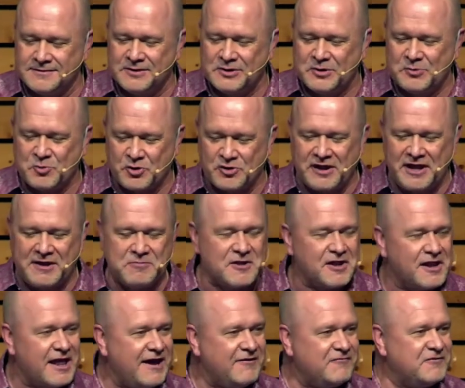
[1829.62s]
Proclaim the
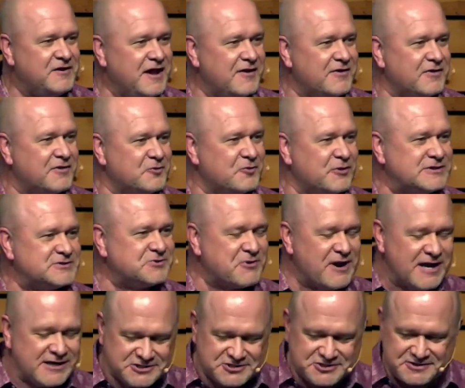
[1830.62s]
life, death, and
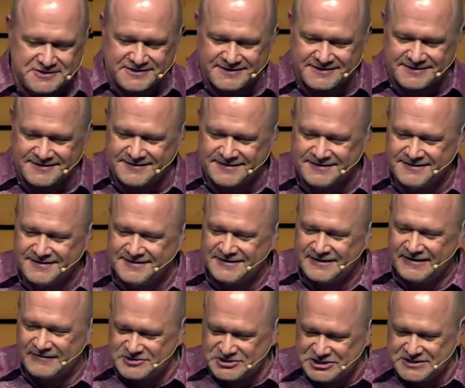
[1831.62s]
resurrection
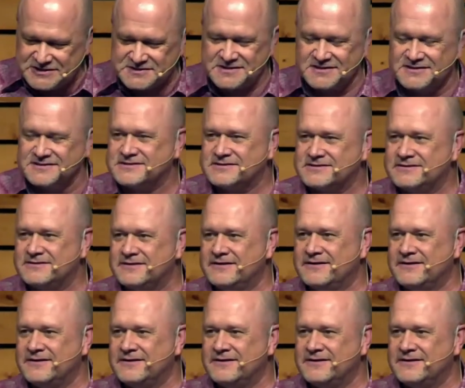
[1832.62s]
of Jesus.